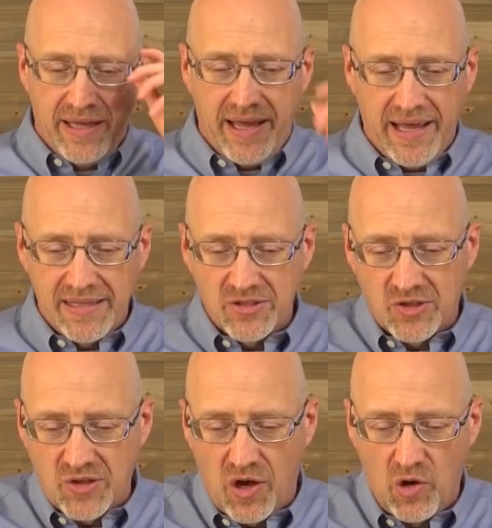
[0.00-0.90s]
And
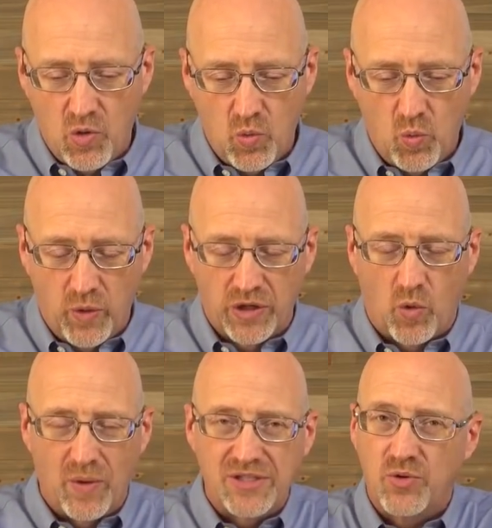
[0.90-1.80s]
so we're
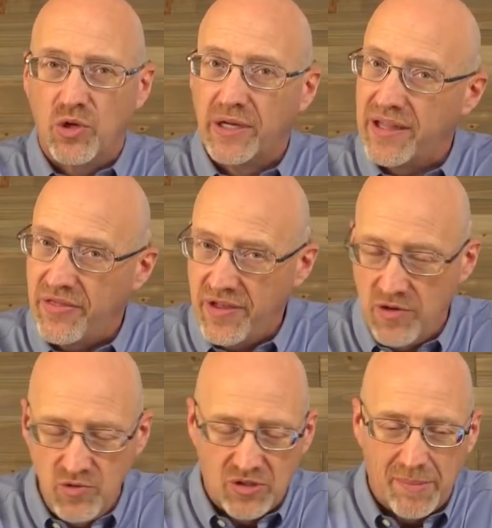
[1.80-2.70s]
going to look at
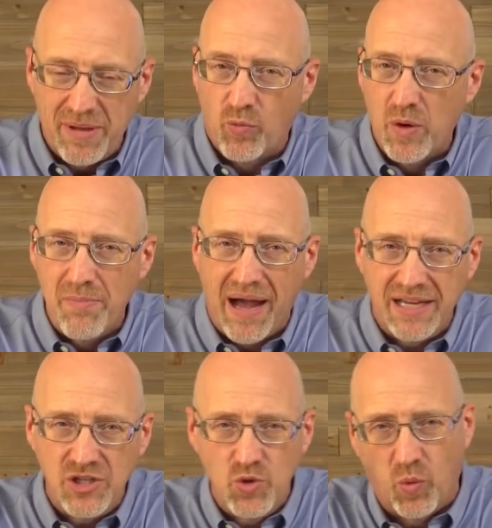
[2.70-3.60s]
those. Let me
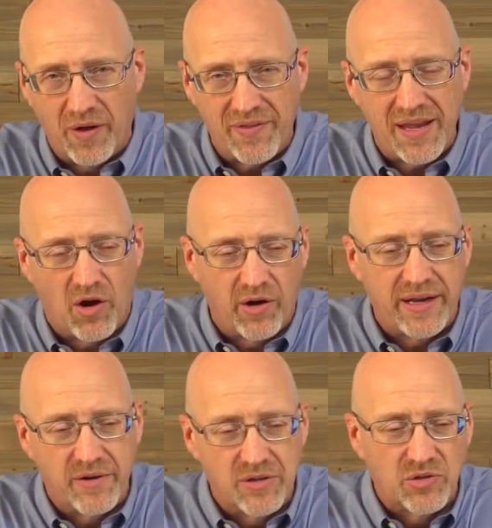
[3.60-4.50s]
remind you what they are.
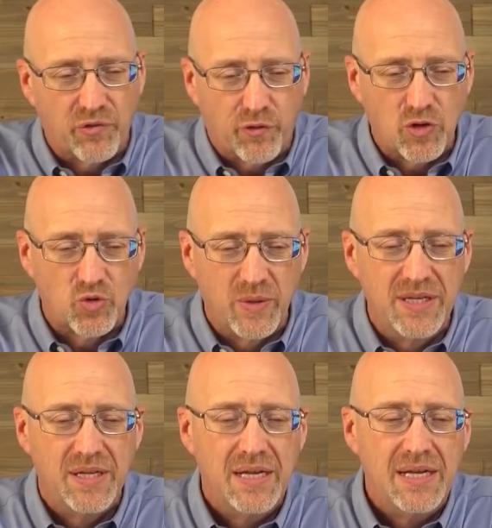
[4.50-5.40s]
Here is the first one.